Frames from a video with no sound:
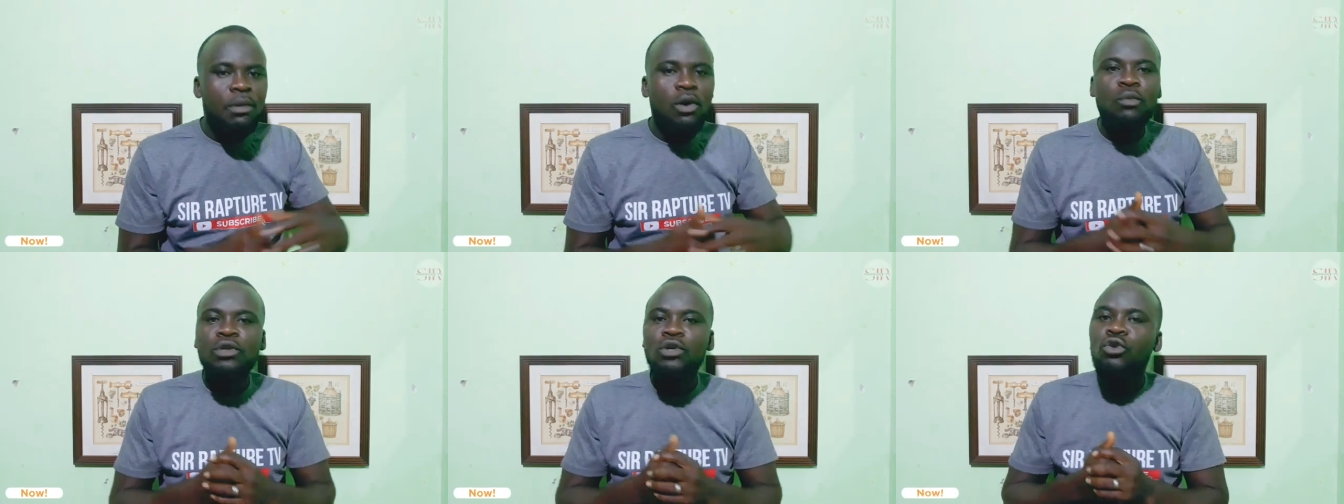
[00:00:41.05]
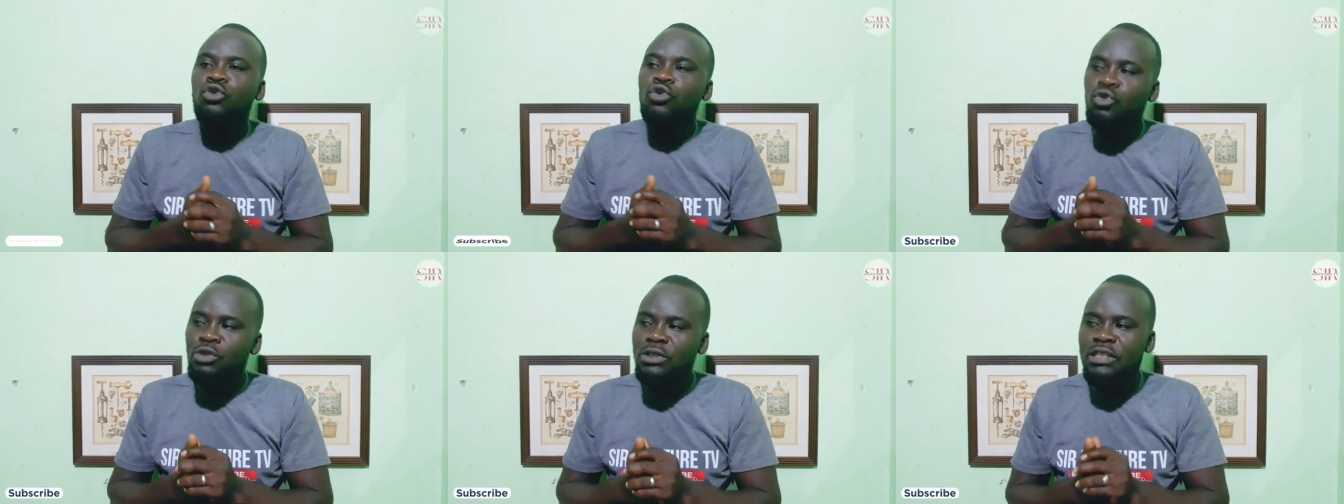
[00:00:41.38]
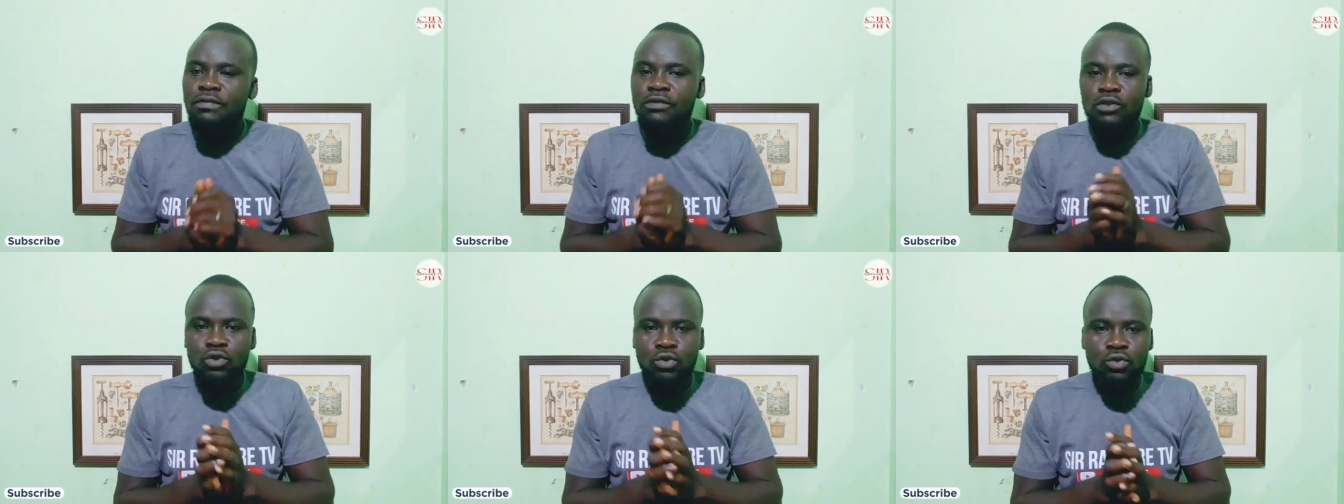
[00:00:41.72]
on your
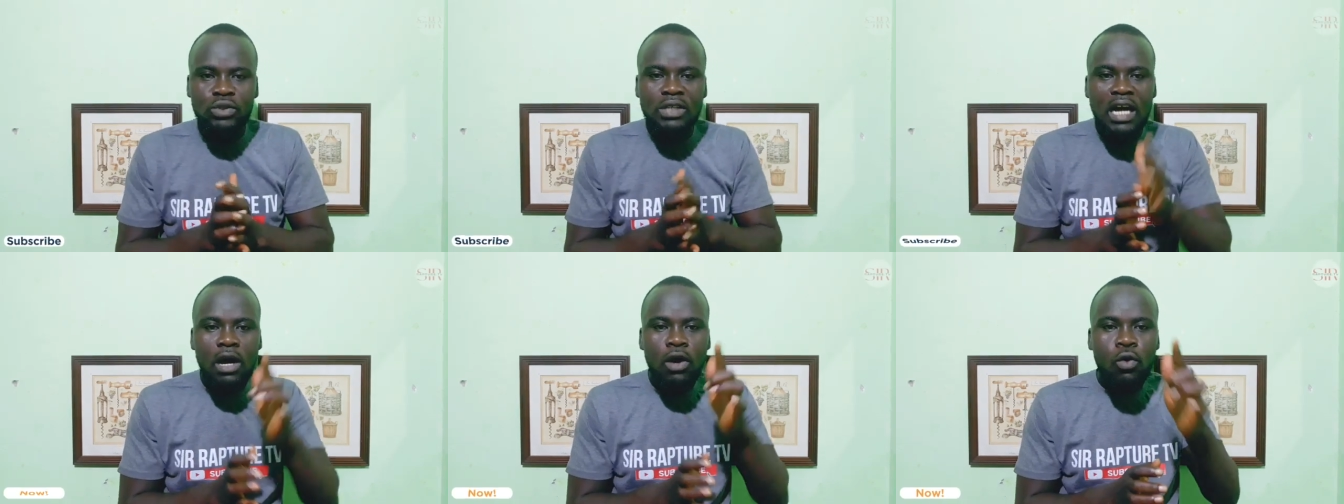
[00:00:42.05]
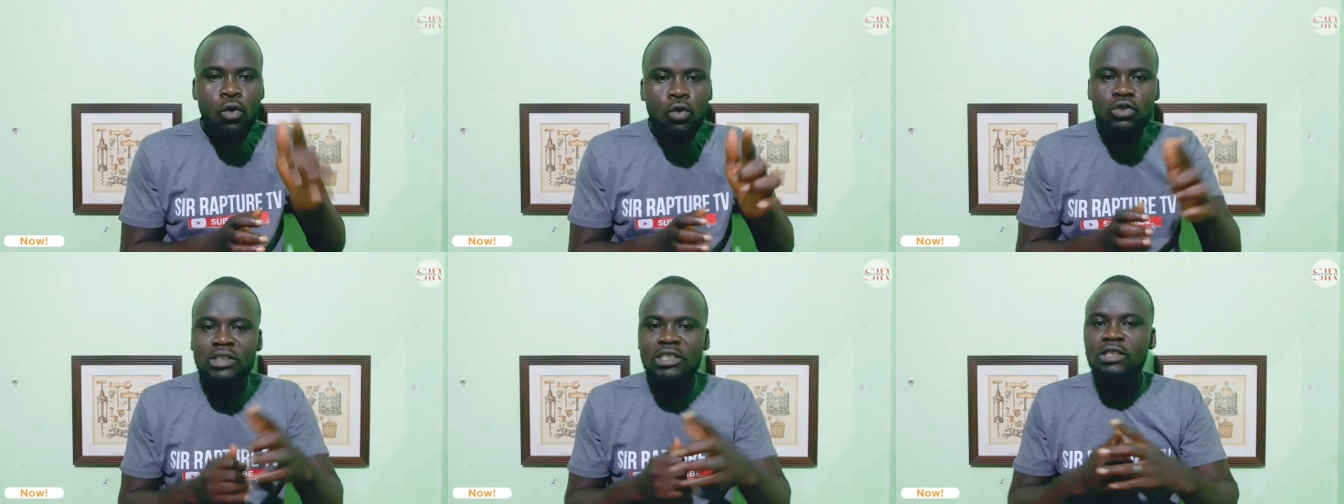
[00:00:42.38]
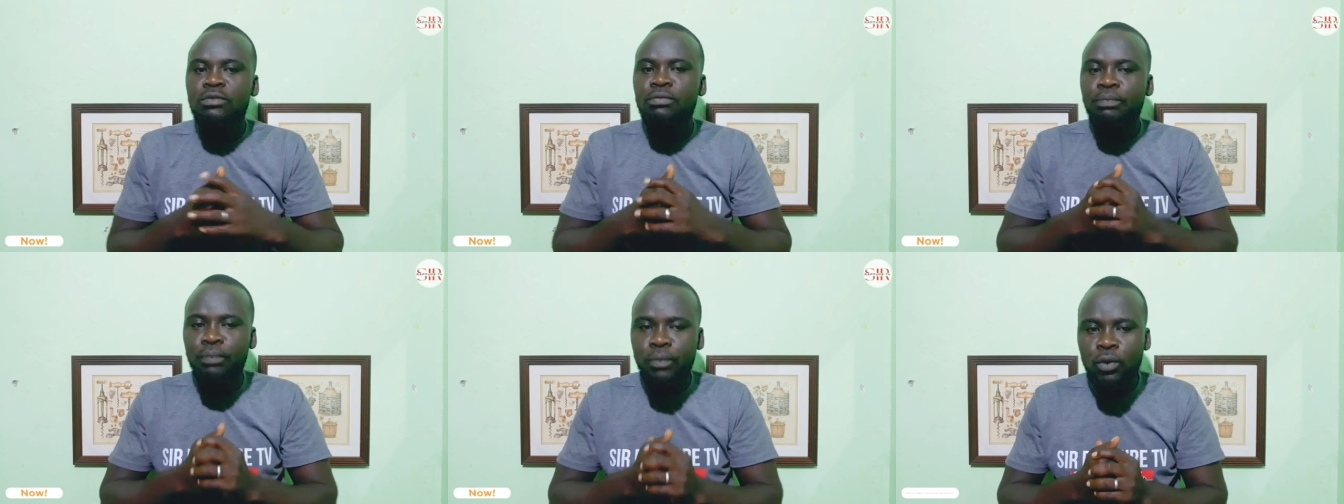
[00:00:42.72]
YouTube so na host
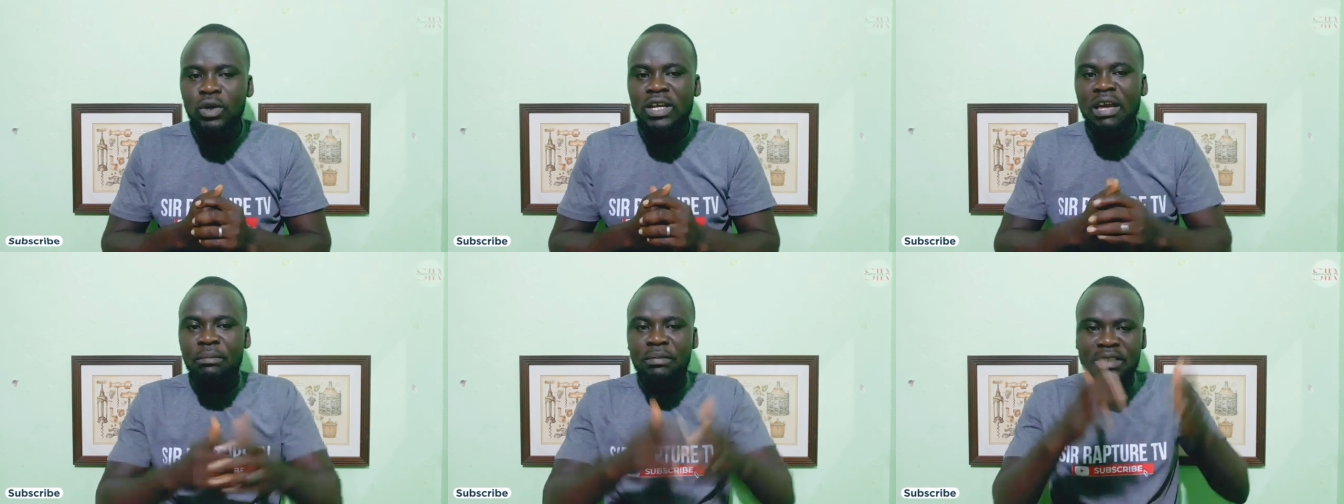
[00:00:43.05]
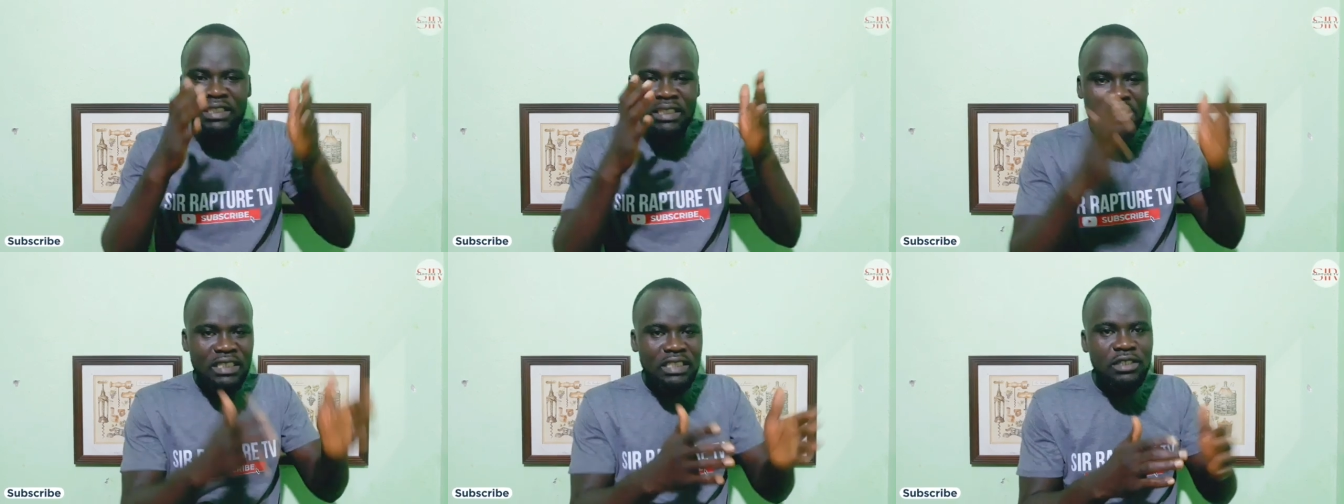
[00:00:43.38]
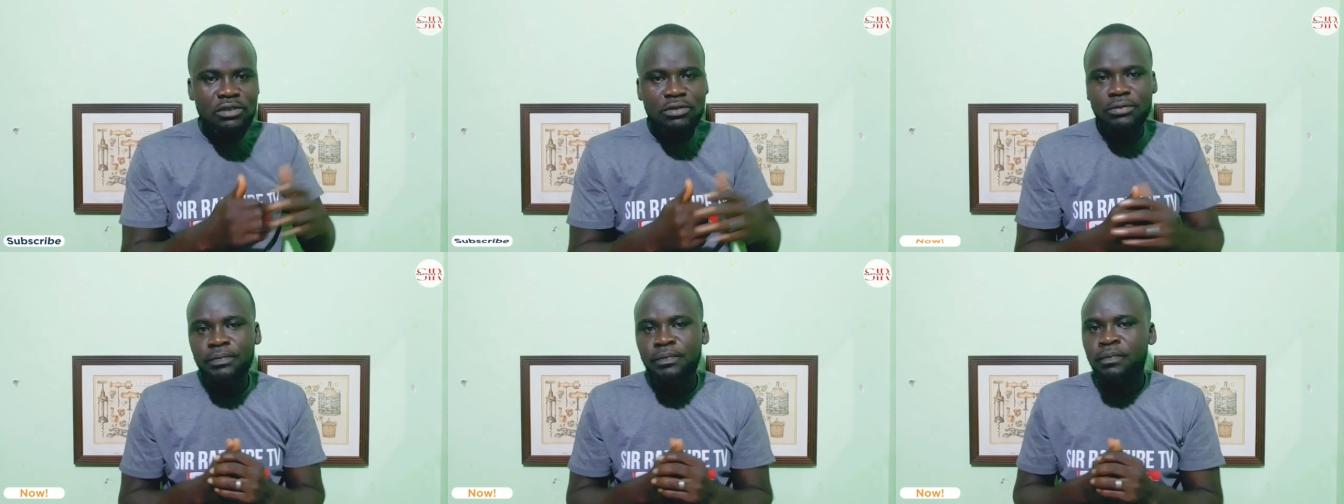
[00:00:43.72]
no po ye me
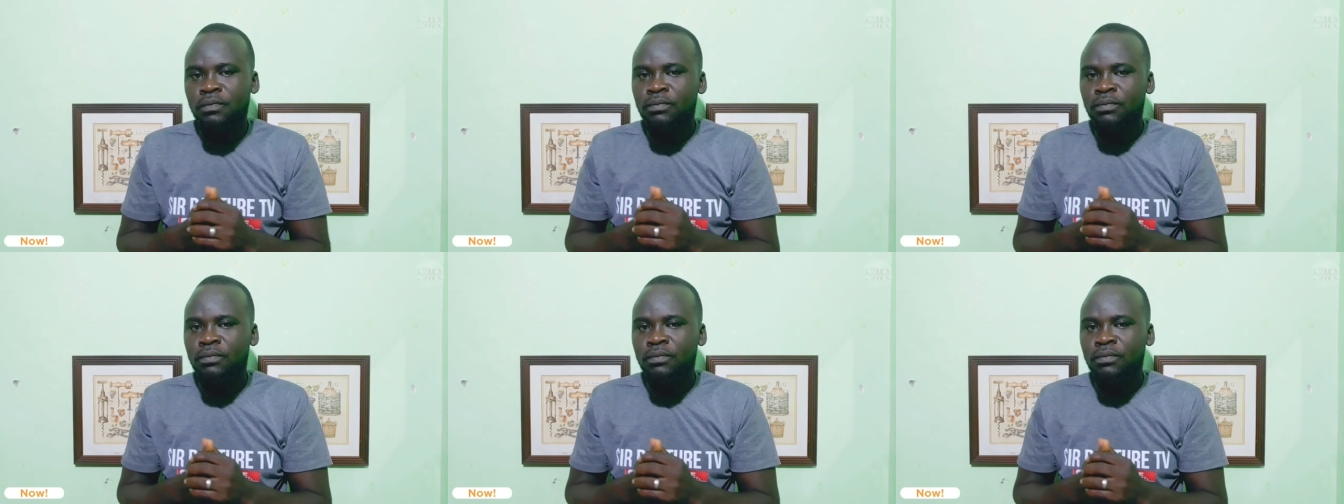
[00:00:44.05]
gym.